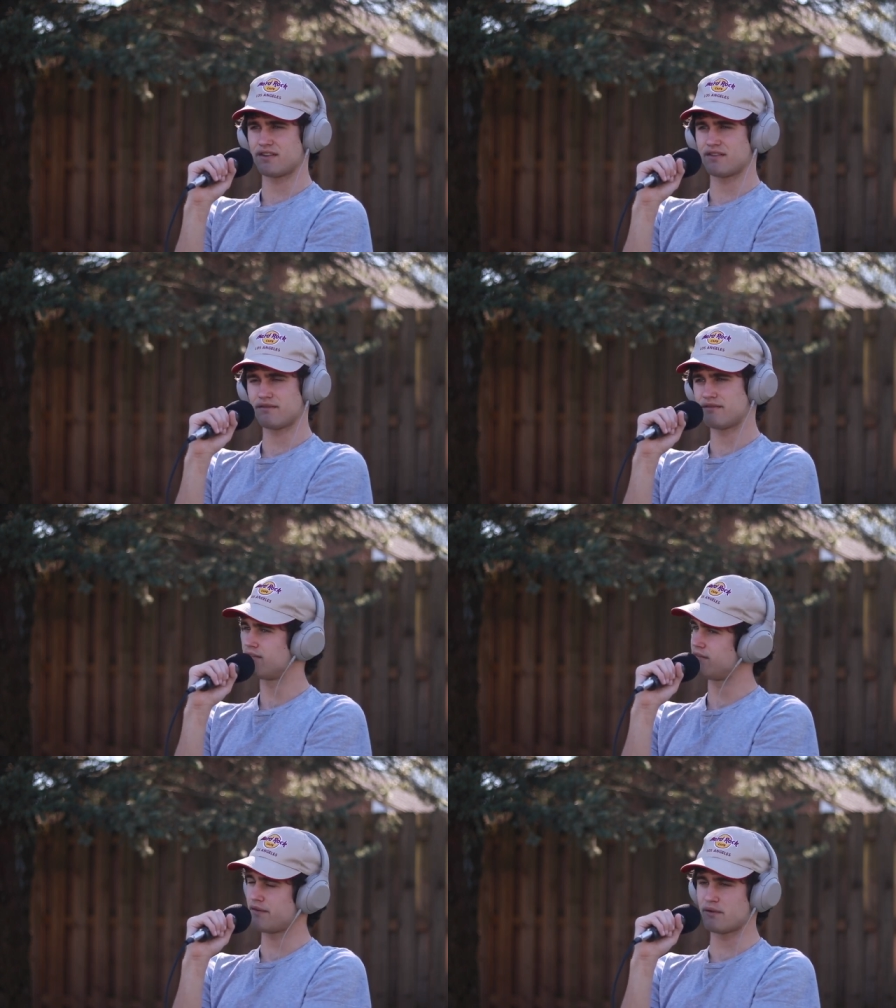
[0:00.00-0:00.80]
I don't know.
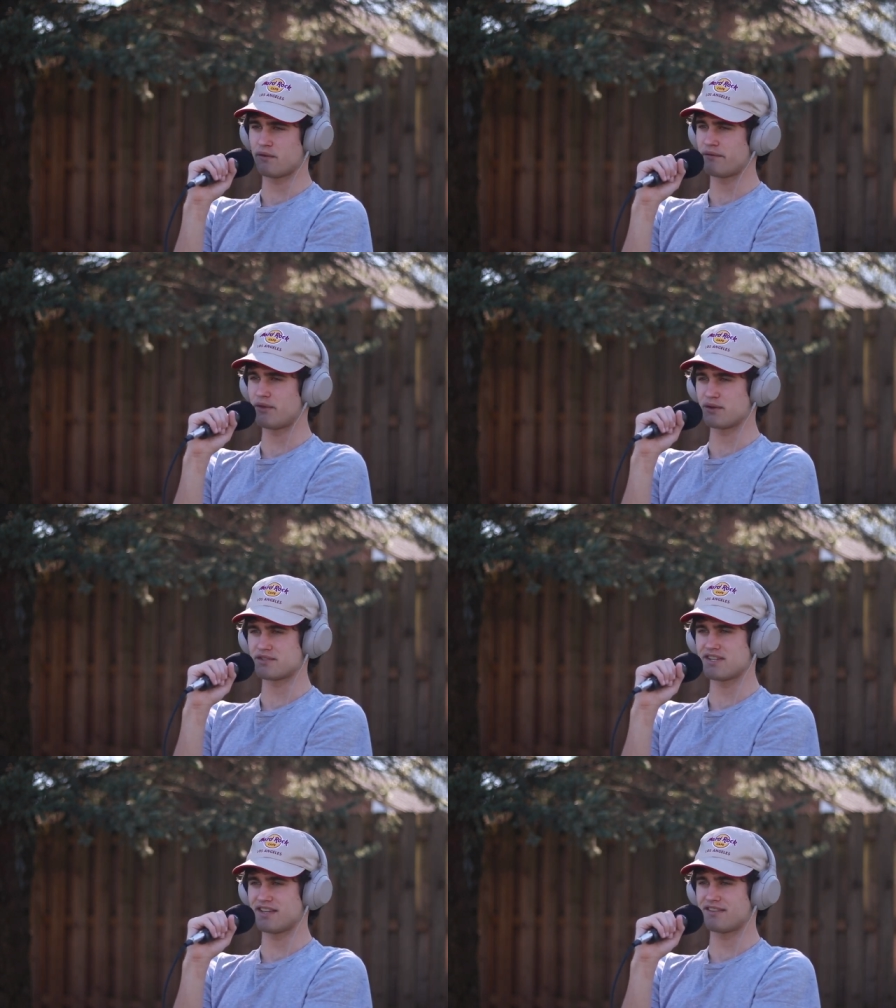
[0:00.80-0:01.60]
Maybe rip
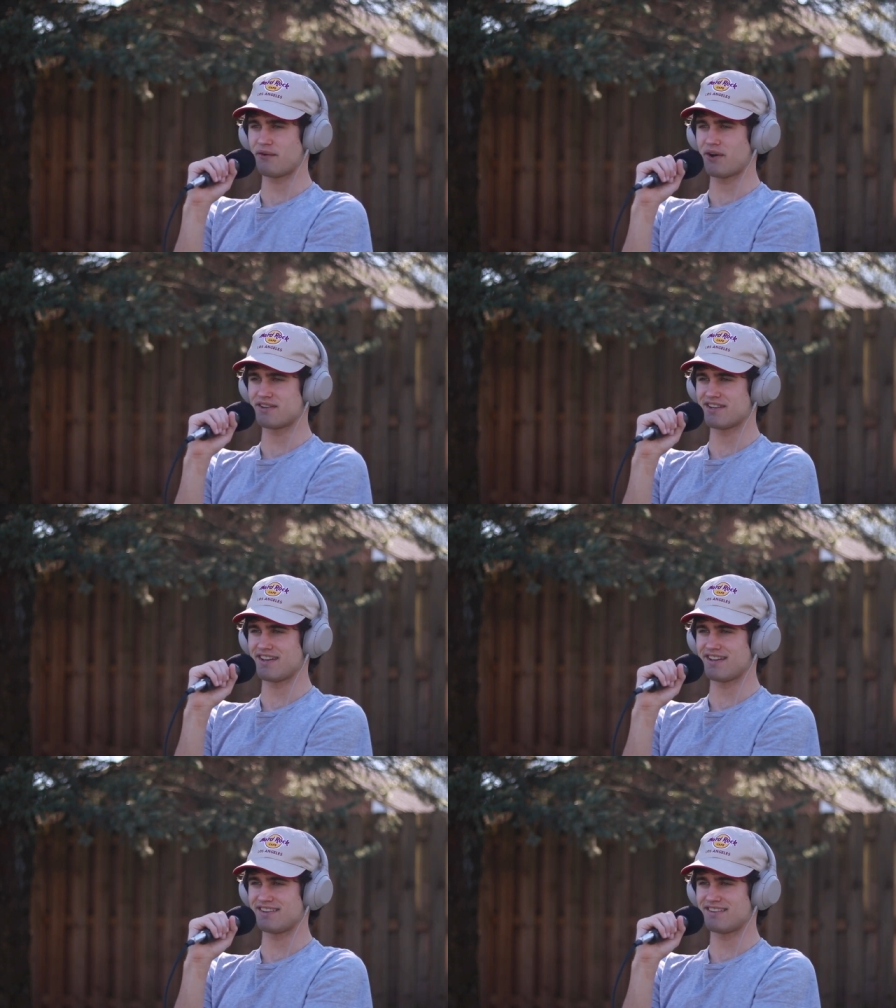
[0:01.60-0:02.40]
those teeth apart
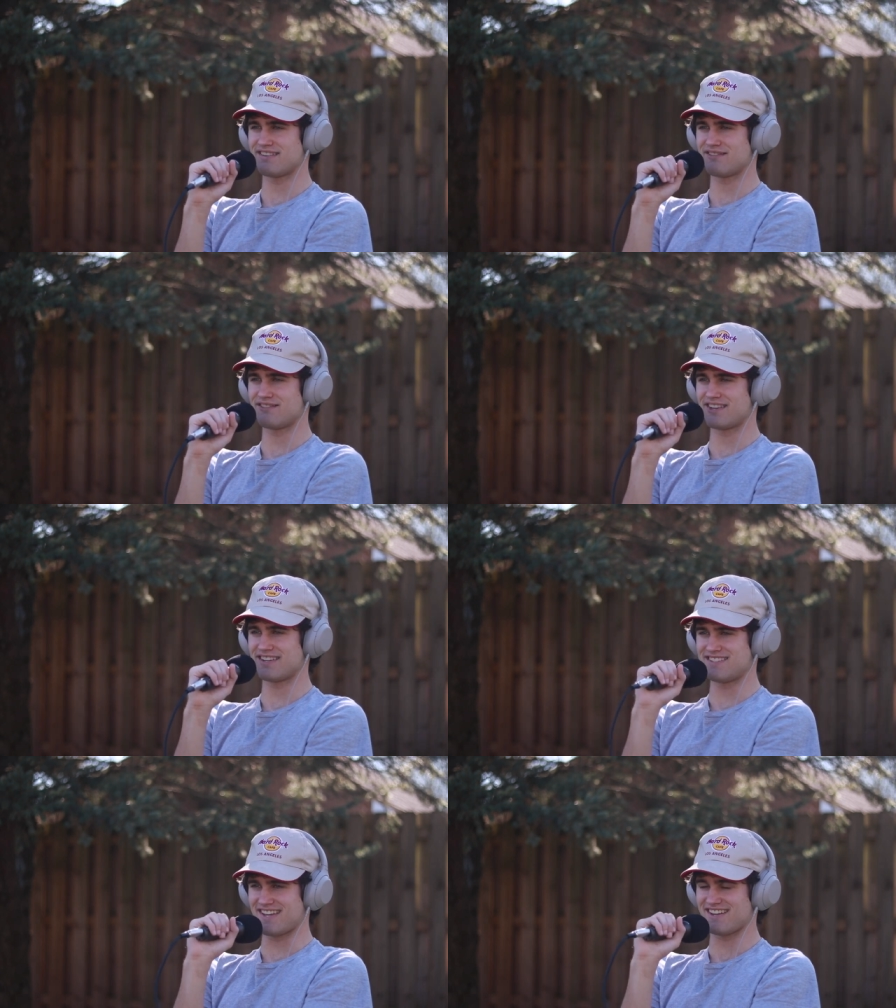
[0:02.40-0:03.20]
tonight.
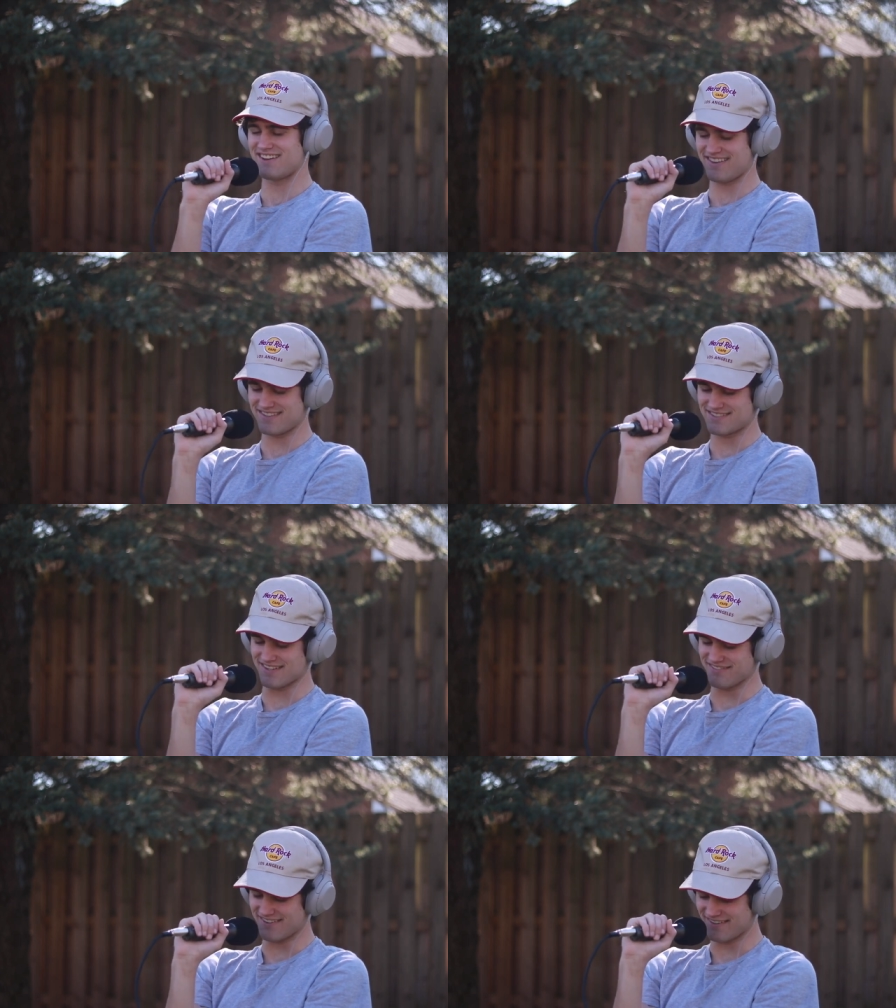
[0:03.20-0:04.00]
Really dig all that
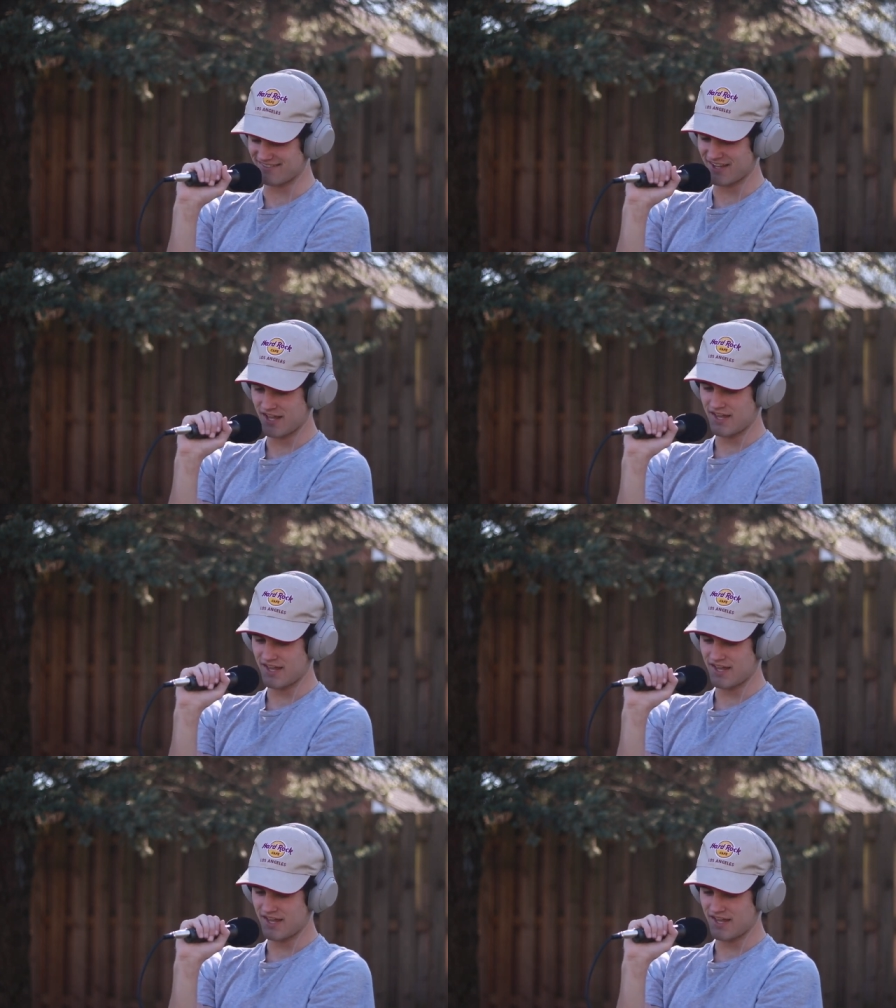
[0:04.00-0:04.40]
stuff off.